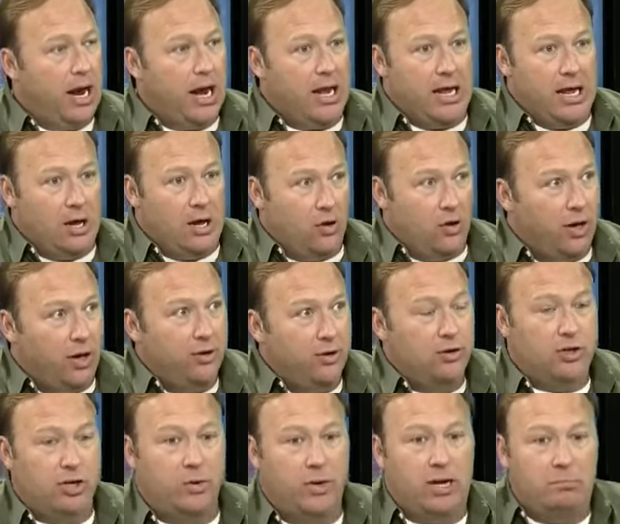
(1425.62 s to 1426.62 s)
And he
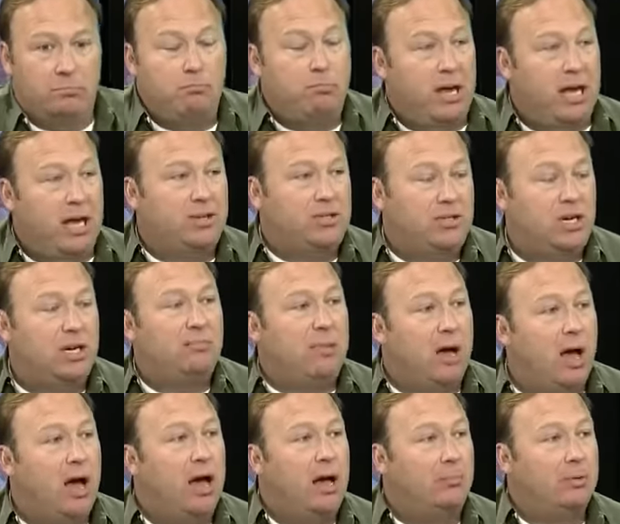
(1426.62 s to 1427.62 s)
couldn't, so he beats
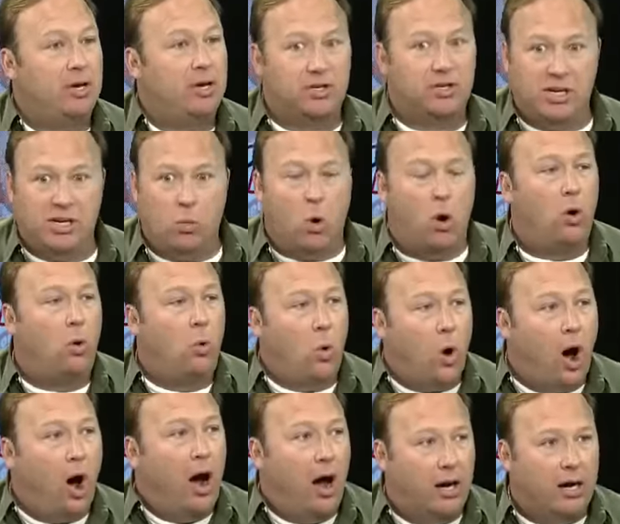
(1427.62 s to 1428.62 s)
him up because he won't
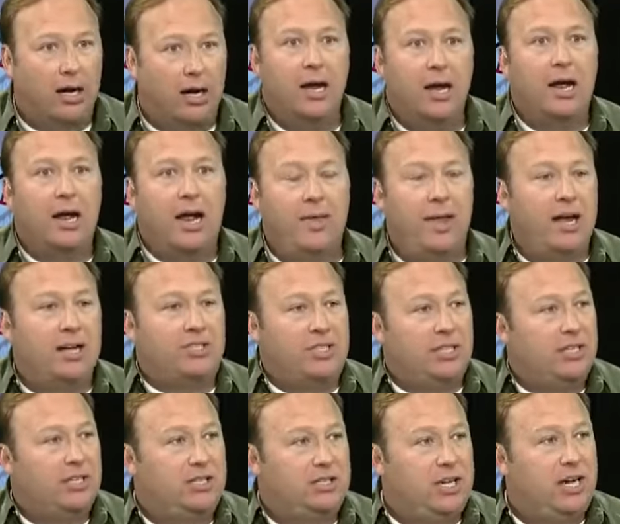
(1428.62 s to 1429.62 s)
walk. And then I
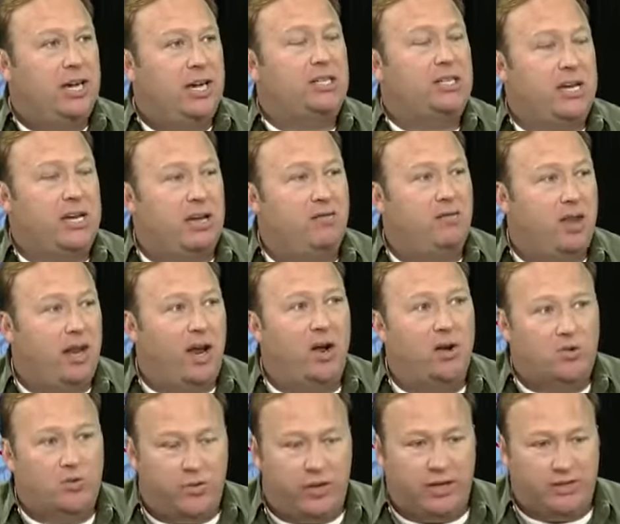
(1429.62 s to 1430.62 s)
see these TSA
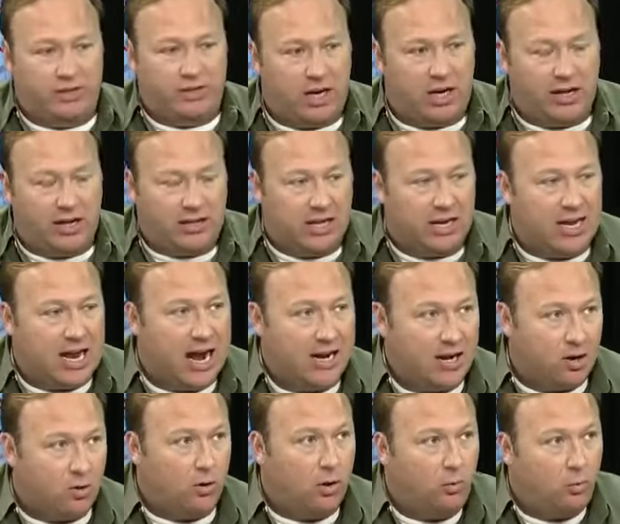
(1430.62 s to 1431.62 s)
videos where they say to like the
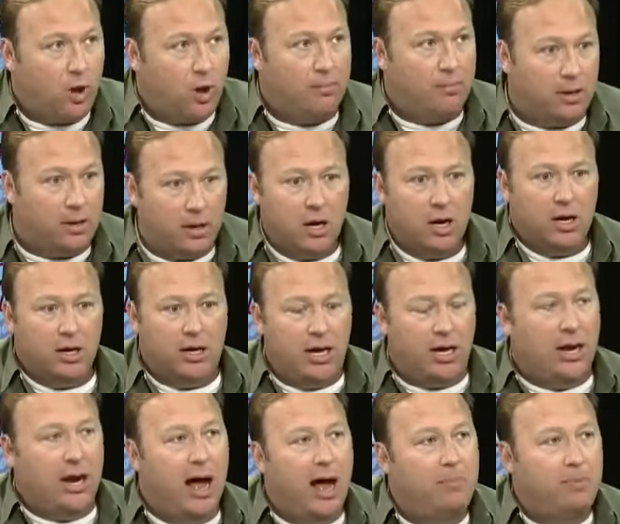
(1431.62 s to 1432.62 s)
90-year-old woman,
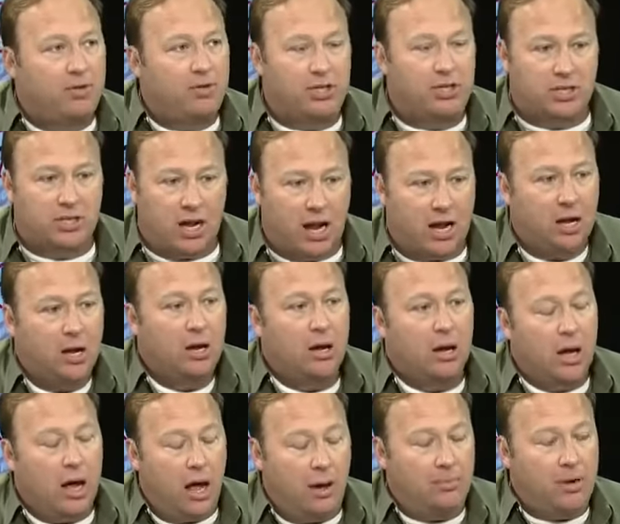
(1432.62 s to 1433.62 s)
"Get up," and she's like,
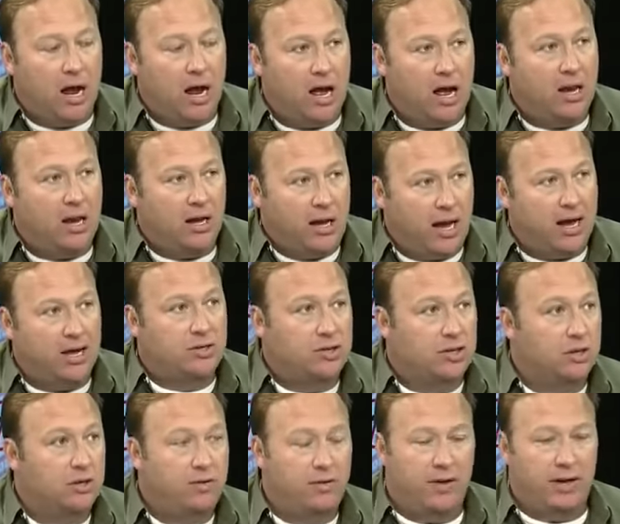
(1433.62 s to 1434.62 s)
"I'm dying of
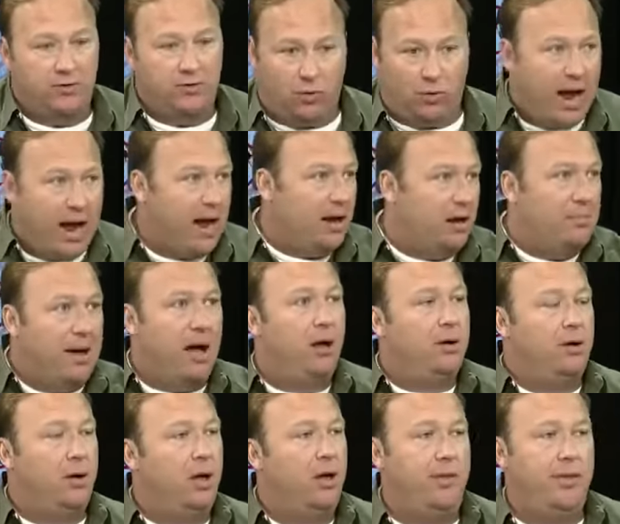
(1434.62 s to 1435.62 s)
cancer." And then they drag him
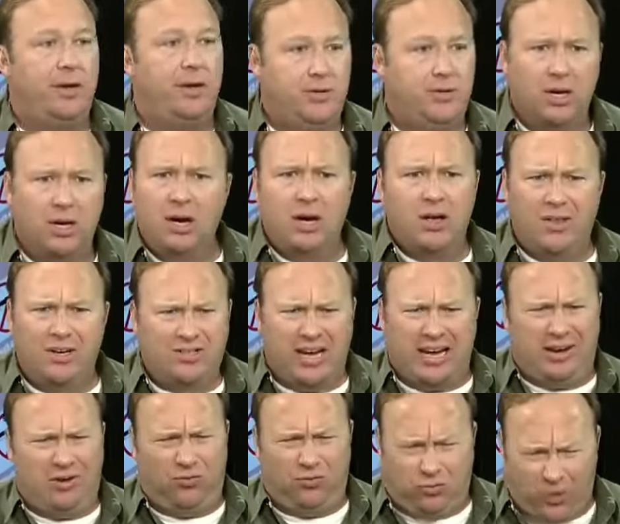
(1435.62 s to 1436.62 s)
out and all this. It's
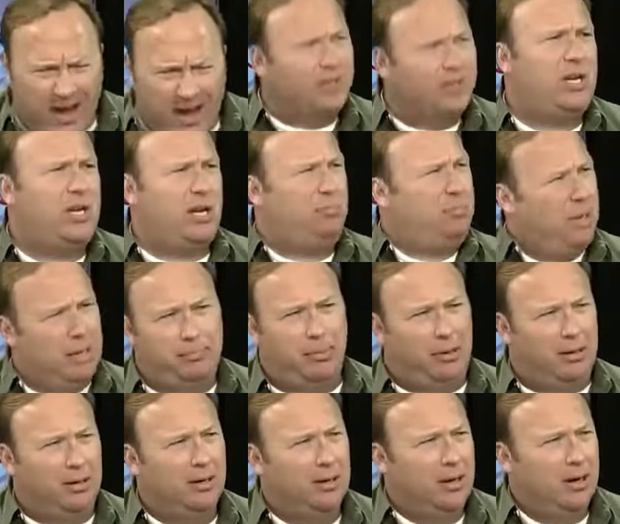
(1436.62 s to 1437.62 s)
like crazy
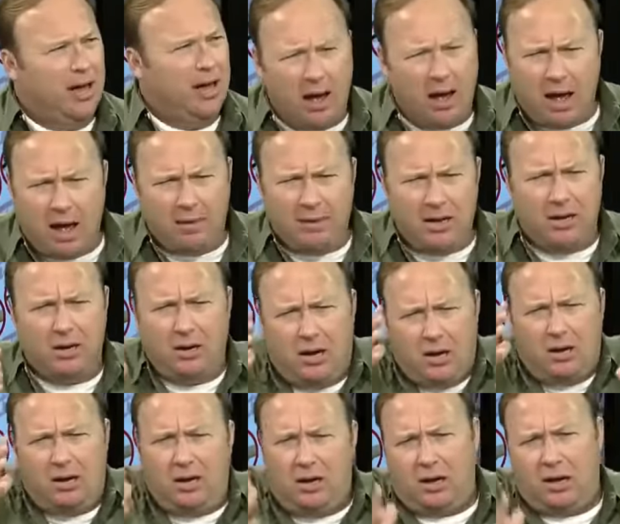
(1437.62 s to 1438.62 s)
people. I mean,
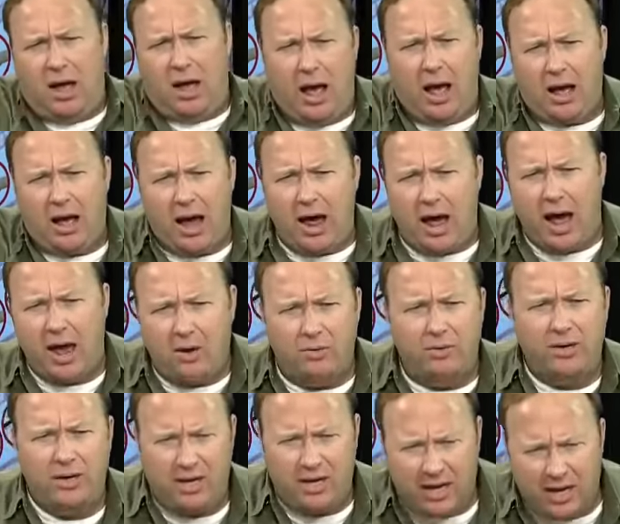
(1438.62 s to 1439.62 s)
I
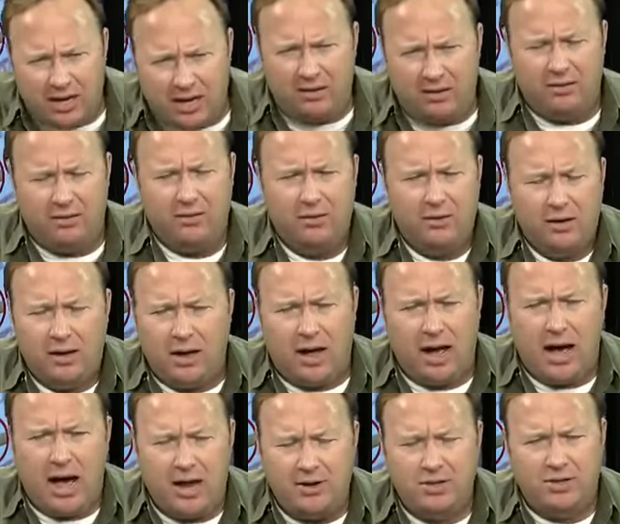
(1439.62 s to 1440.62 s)
don't get.
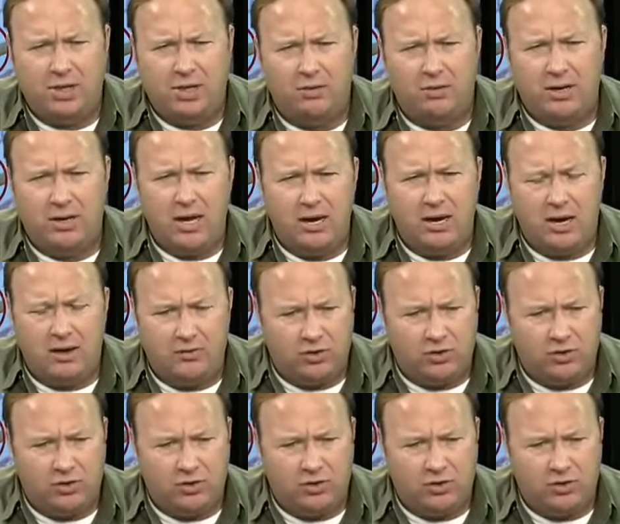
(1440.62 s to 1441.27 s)
I just don't get it.